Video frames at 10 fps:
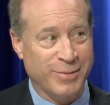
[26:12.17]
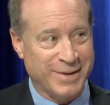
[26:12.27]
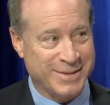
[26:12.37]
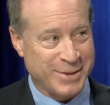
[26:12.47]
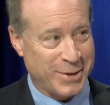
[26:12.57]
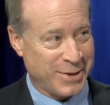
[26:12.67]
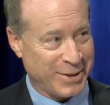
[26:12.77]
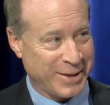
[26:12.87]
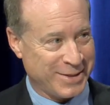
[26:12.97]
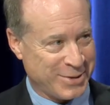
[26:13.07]
It's on your
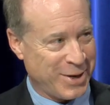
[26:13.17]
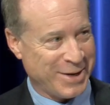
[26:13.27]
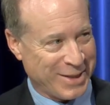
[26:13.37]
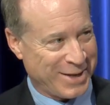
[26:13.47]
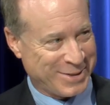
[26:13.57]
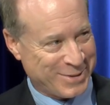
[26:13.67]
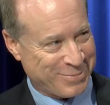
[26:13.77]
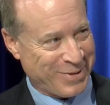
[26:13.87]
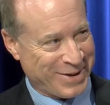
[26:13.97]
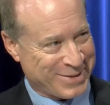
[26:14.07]
it's on your license
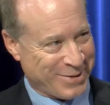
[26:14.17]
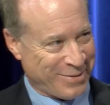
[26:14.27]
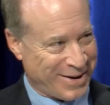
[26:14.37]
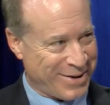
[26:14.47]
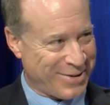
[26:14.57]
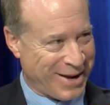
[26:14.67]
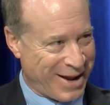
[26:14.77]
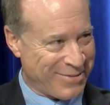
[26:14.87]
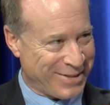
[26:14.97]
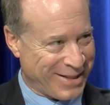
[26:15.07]
plate, so I know you
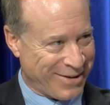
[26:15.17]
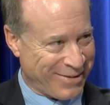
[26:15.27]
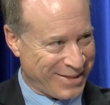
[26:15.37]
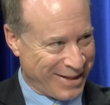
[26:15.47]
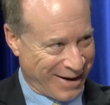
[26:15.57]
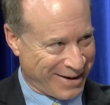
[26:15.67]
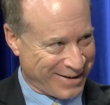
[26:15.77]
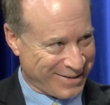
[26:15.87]
have it there. I think.